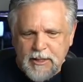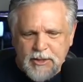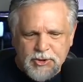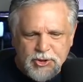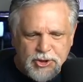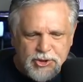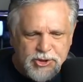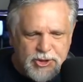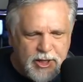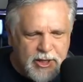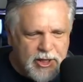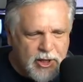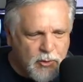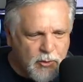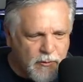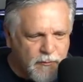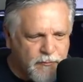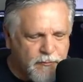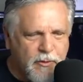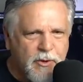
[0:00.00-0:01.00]
Just say you
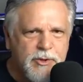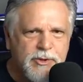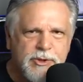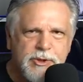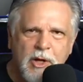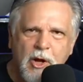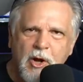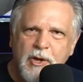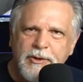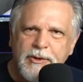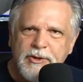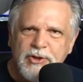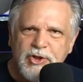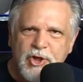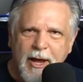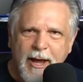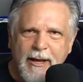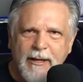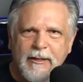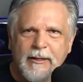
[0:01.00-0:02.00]
were first on the
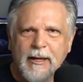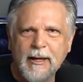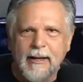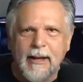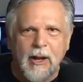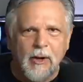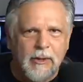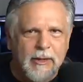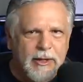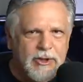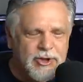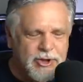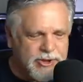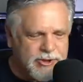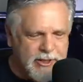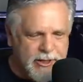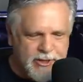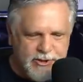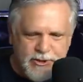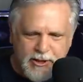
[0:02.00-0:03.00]
chat, and I'll get you a
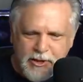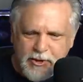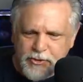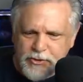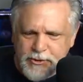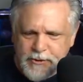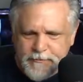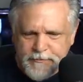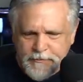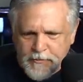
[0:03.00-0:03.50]
set of stickers.